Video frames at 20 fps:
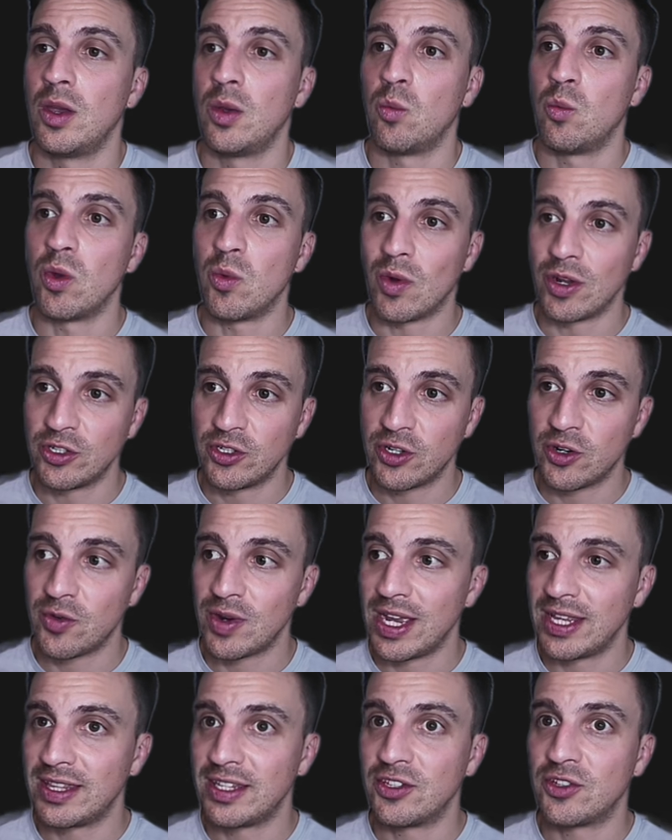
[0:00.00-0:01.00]
We want to
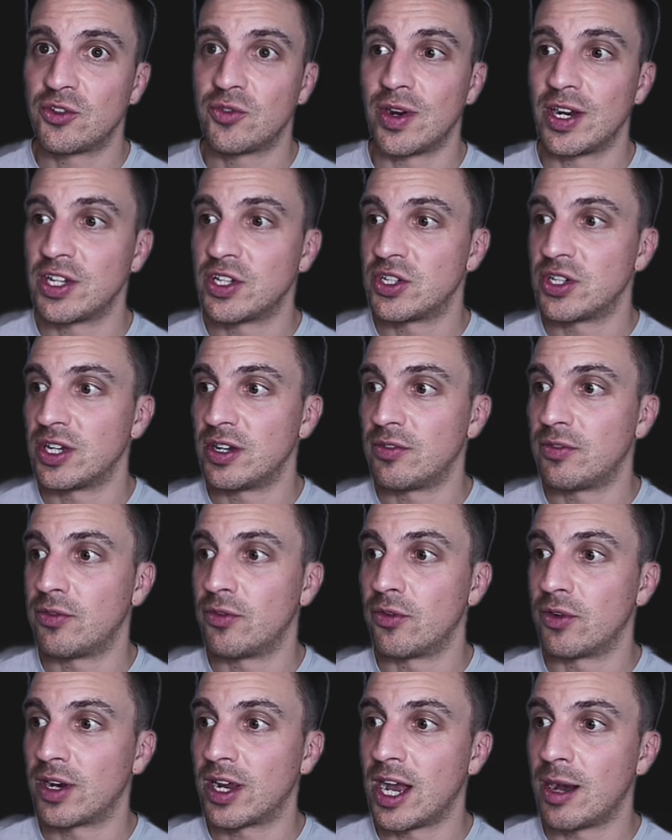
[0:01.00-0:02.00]
create the structure
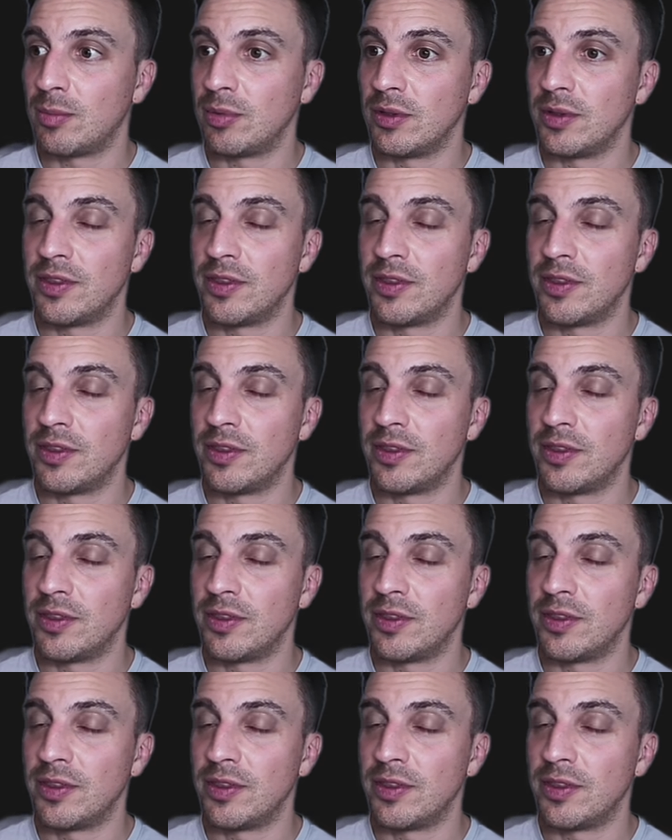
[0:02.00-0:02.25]
for a couple of